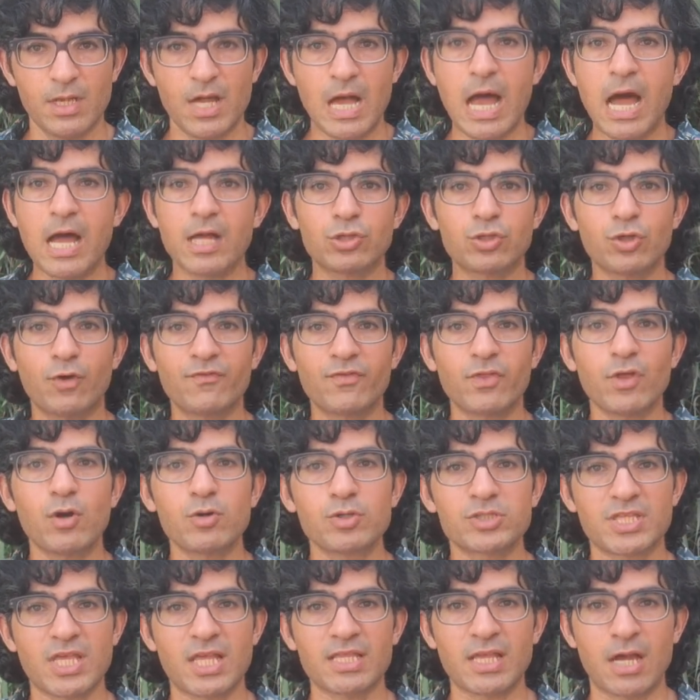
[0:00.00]
and of
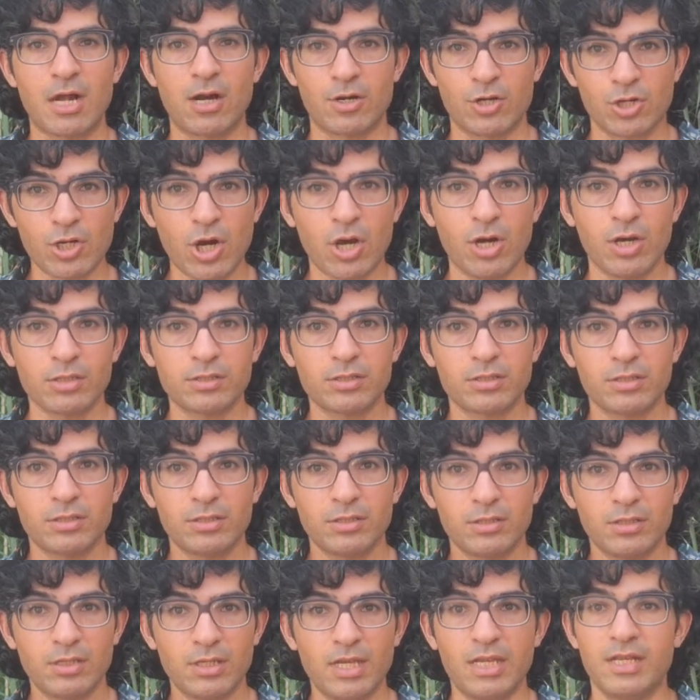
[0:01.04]
those that are not
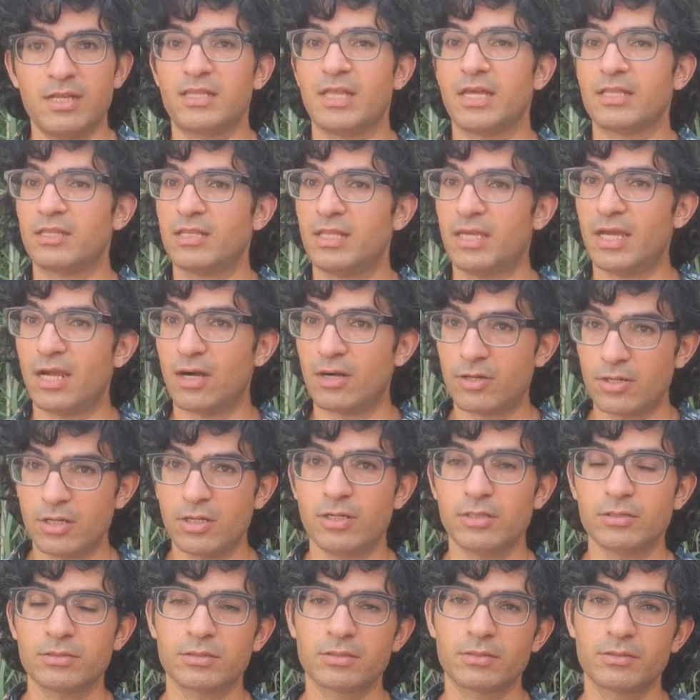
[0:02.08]
in that they are
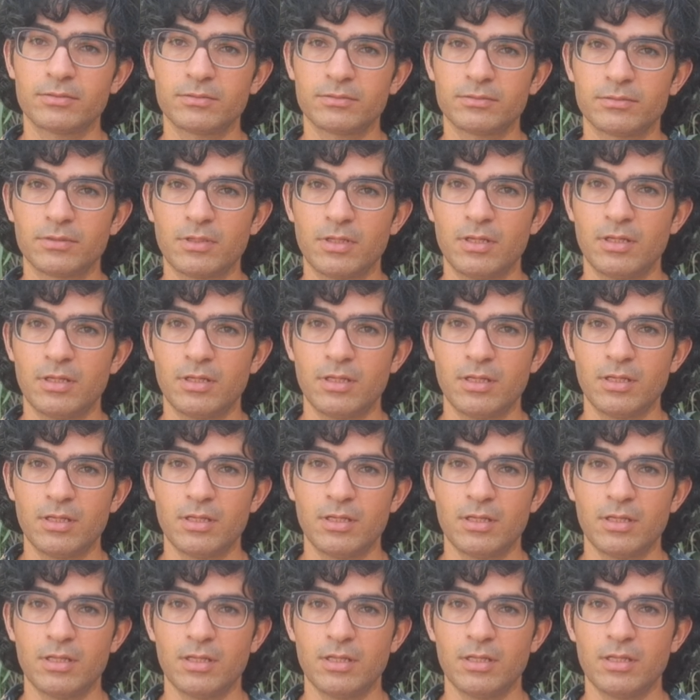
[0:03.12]
not,
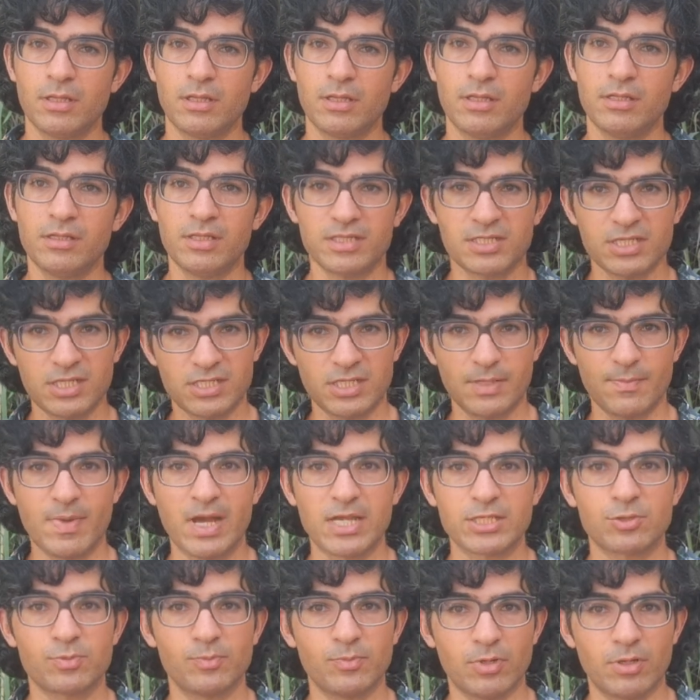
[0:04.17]
this is a
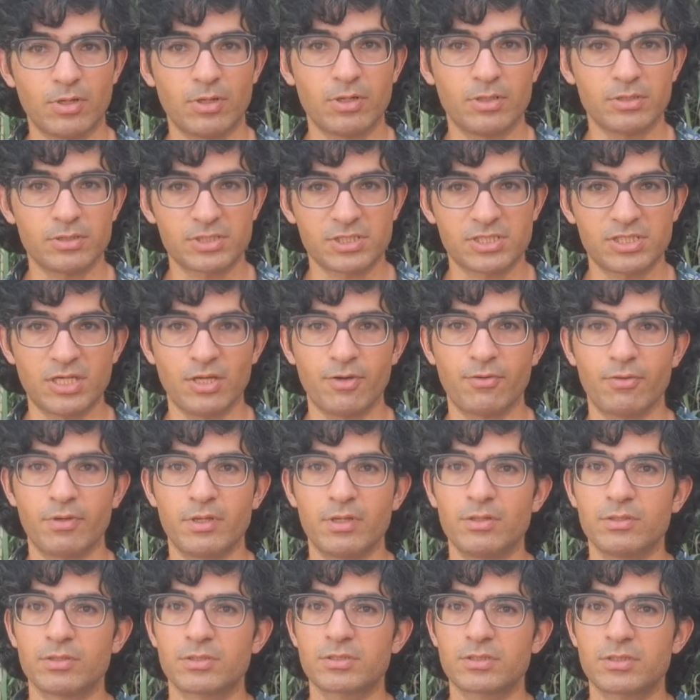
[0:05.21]
much more
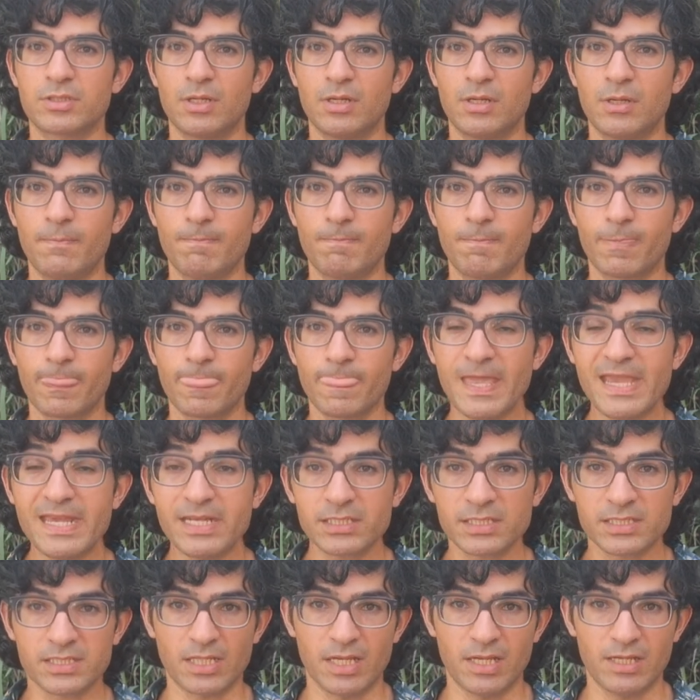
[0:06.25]
serious
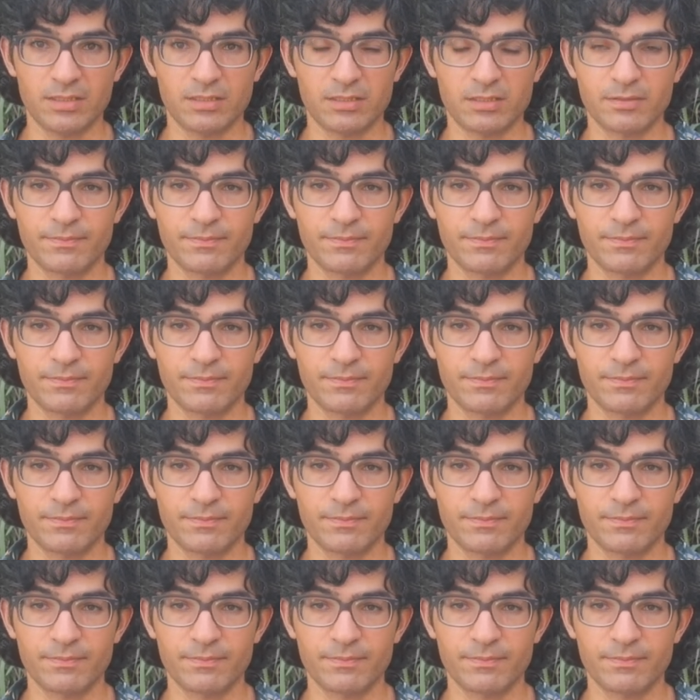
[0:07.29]
insight.